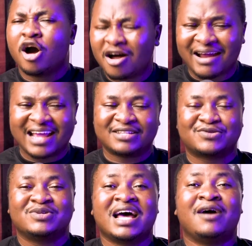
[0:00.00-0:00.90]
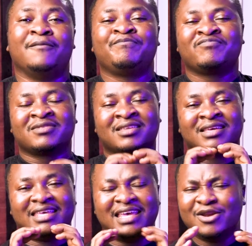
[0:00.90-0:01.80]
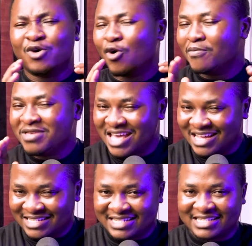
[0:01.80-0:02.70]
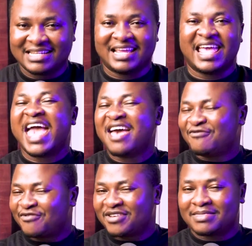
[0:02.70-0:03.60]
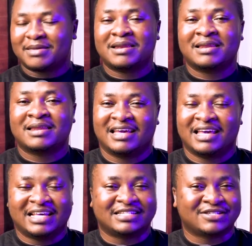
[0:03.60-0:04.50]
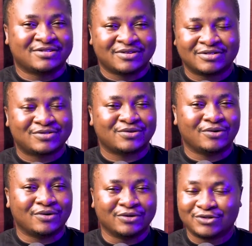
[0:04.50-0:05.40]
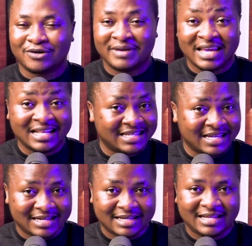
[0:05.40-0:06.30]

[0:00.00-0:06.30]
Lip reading: Alright, so now in OBS, everything is not automated.